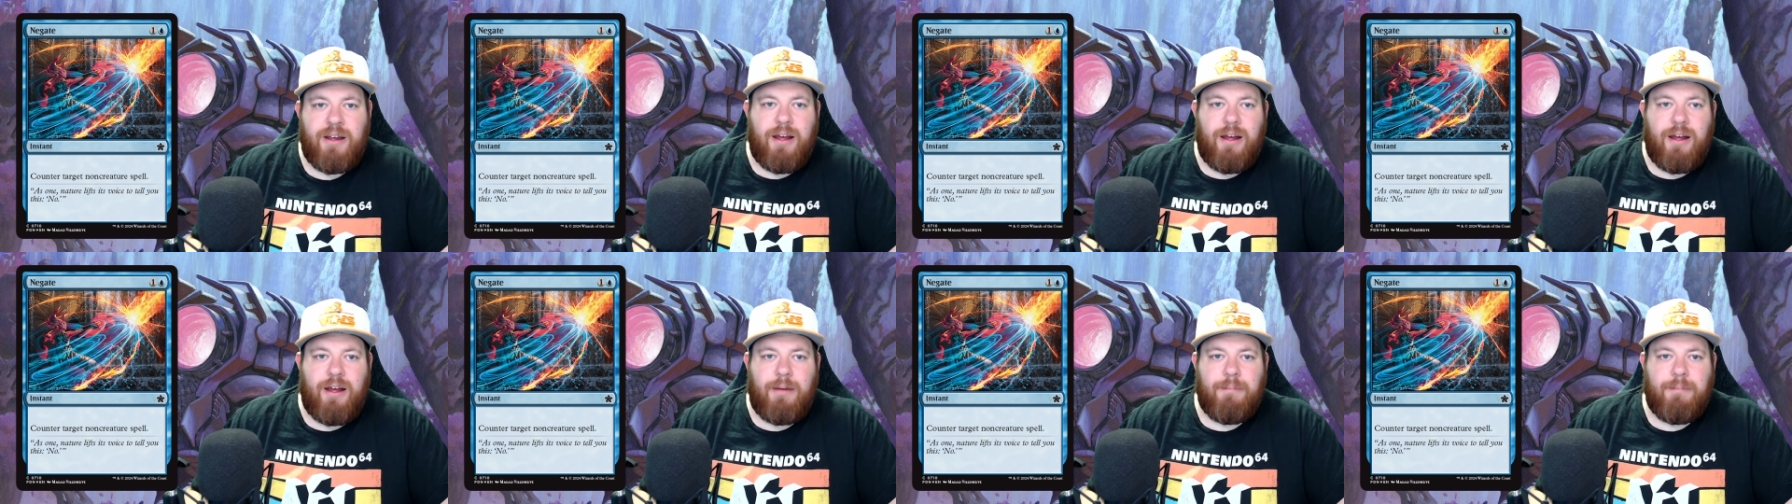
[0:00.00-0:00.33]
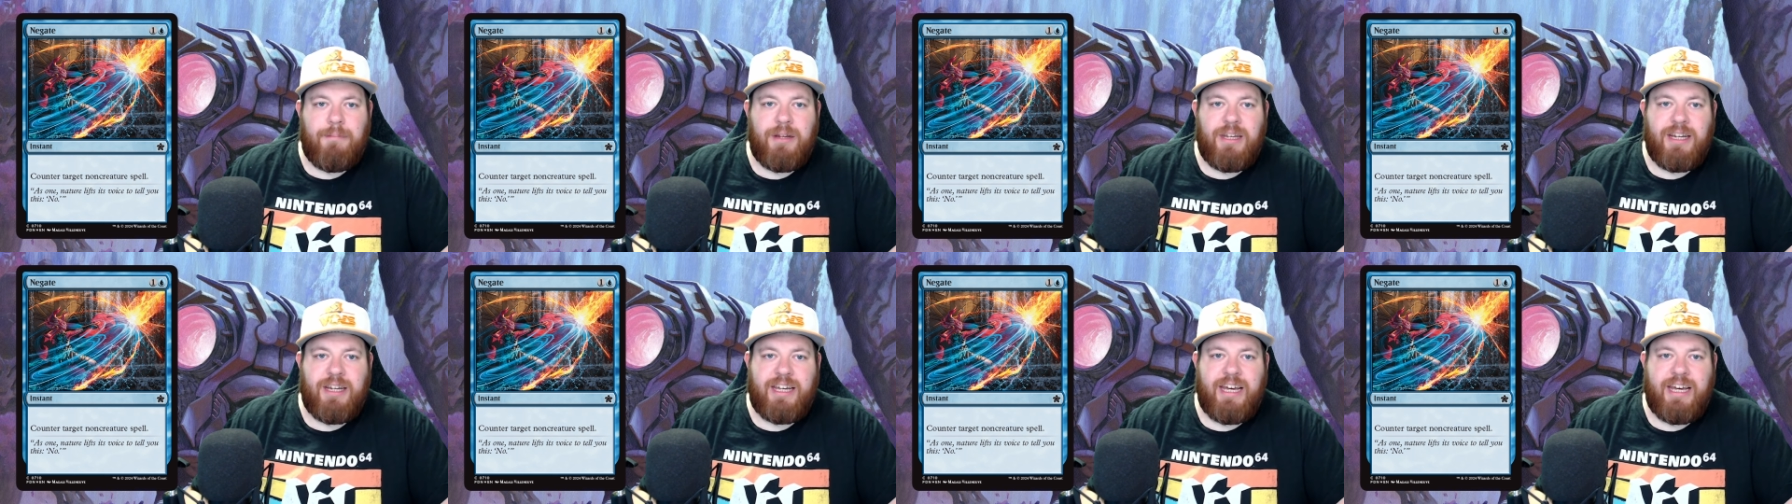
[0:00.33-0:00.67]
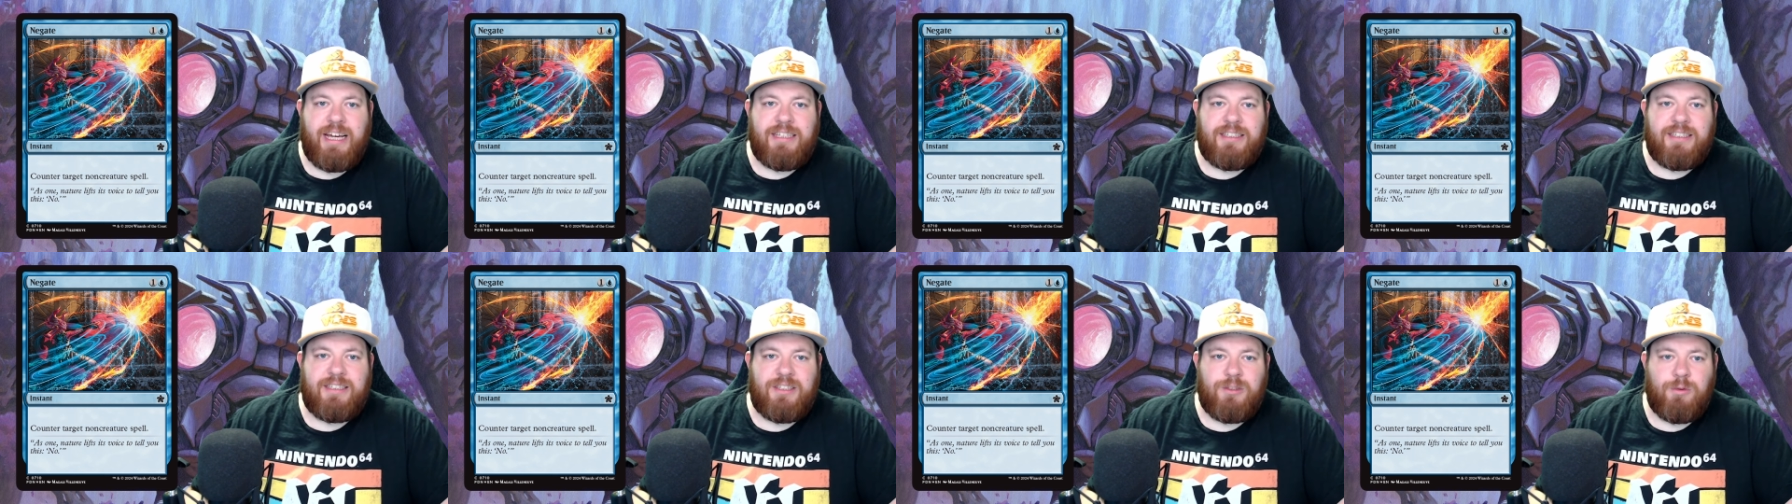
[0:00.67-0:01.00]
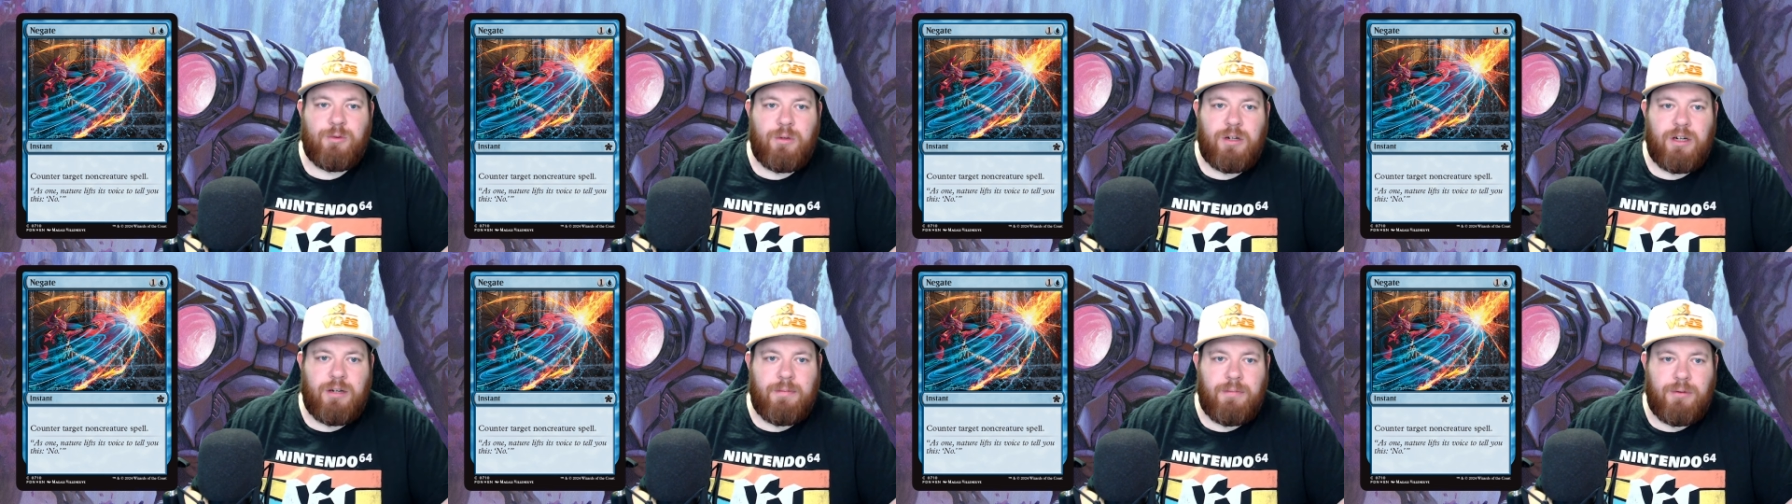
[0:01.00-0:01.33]
But Negate says
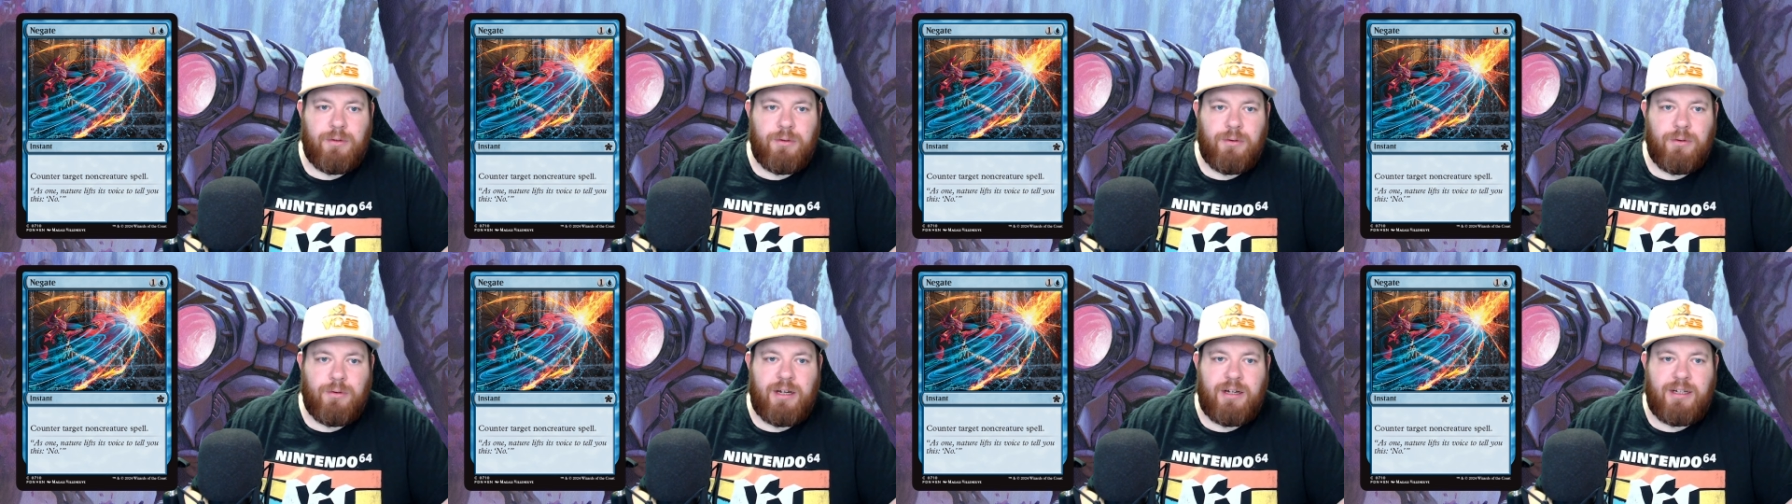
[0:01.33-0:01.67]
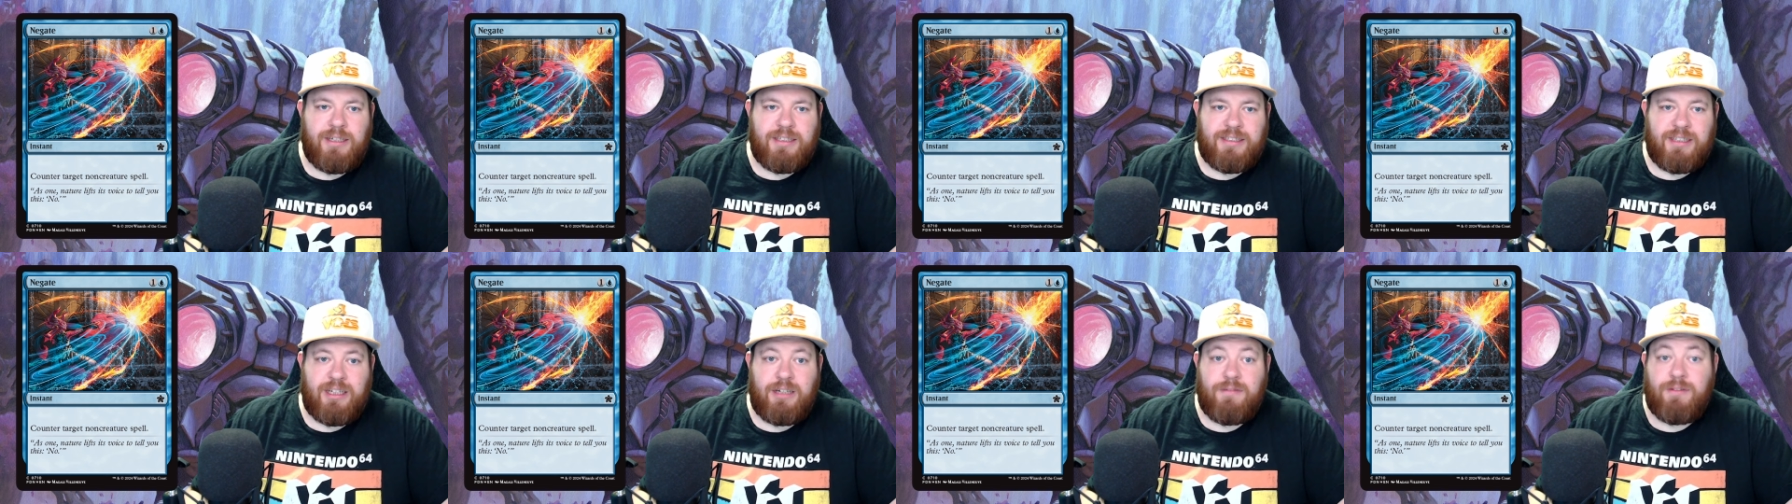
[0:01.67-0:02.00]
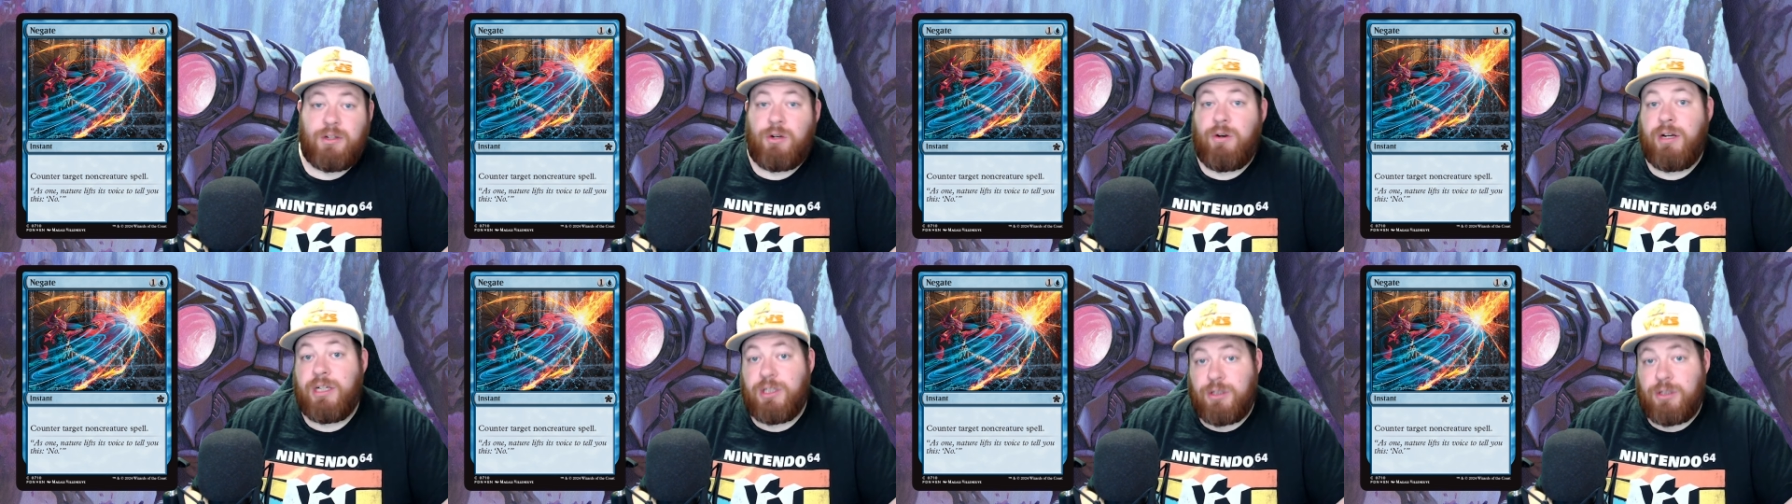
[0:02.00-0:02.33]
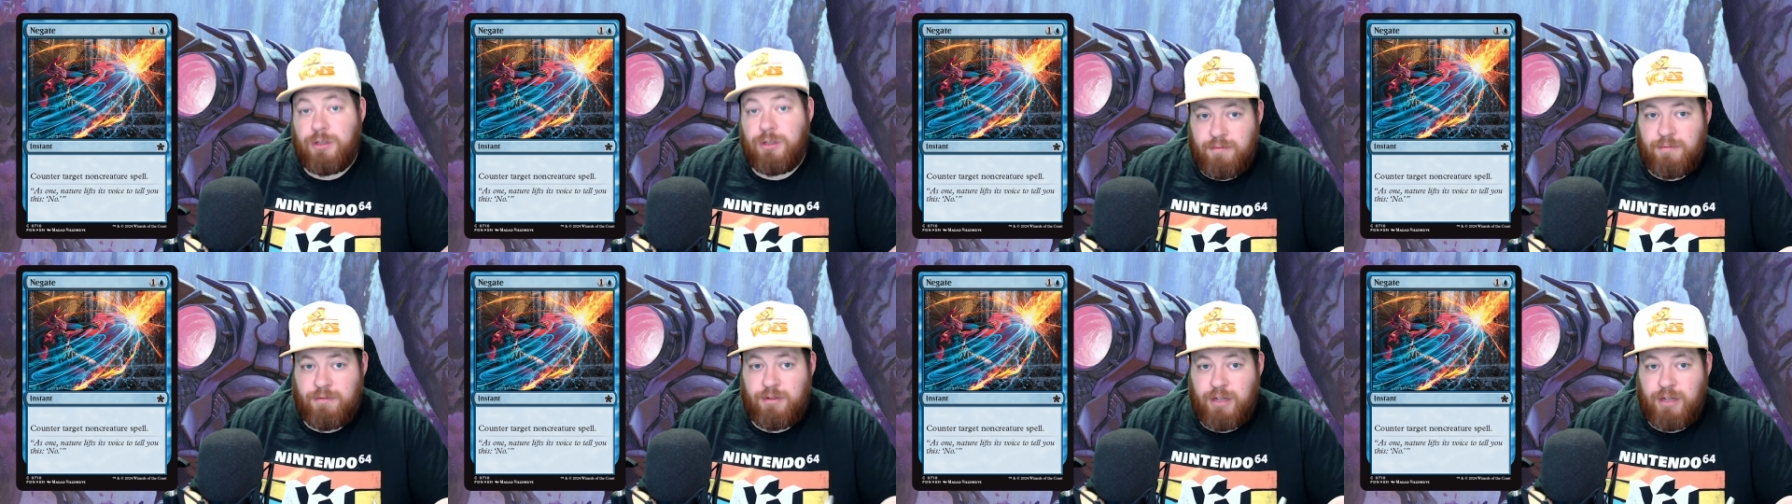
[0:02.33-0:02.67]
1 in a blue instead of a
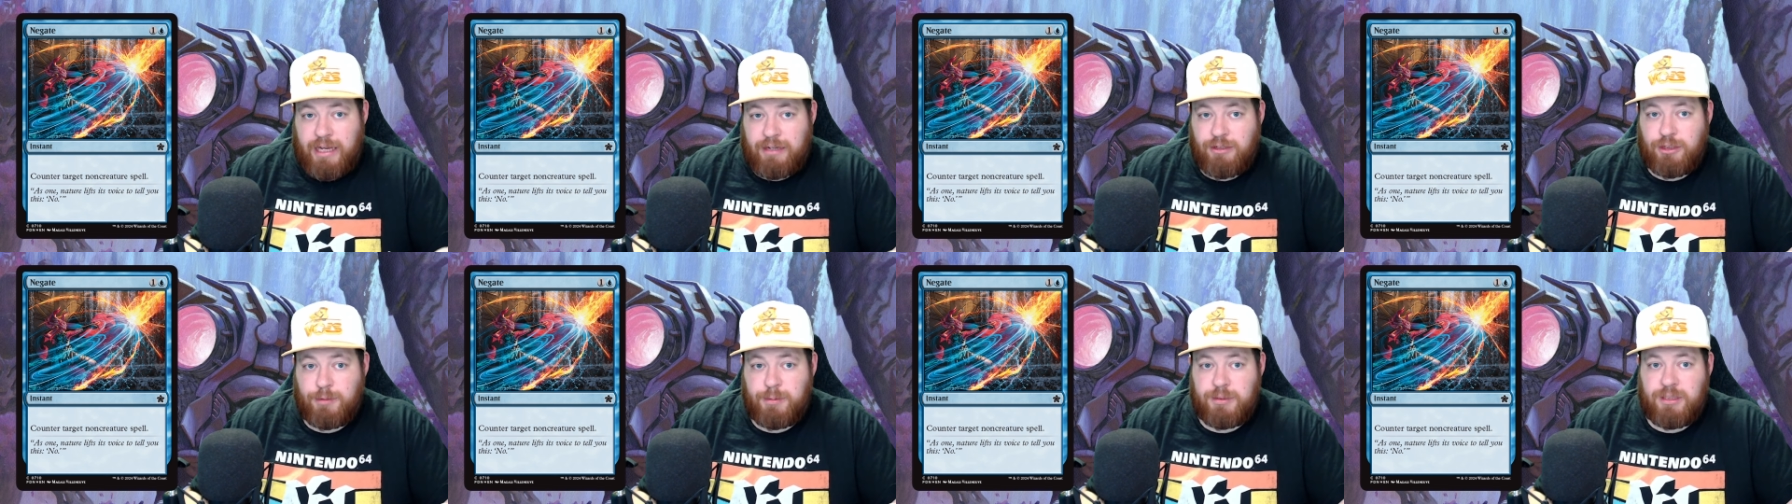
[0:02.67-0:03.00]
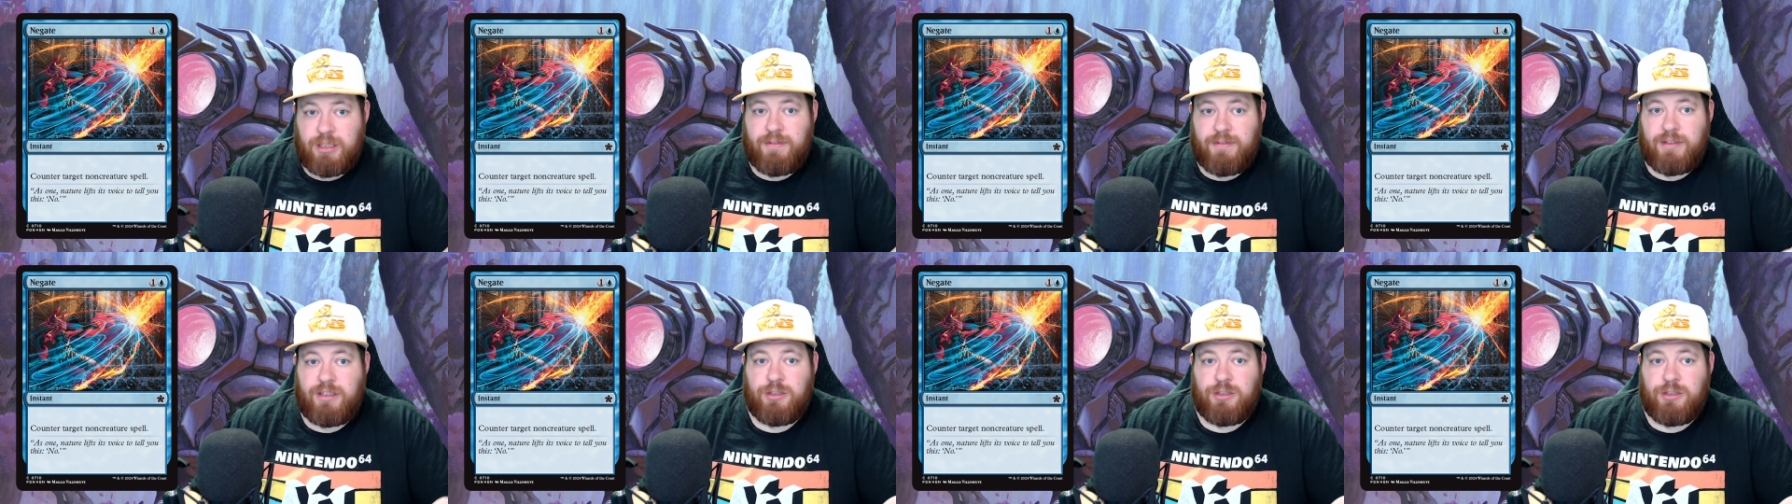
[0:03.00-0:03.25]
creature counter specific.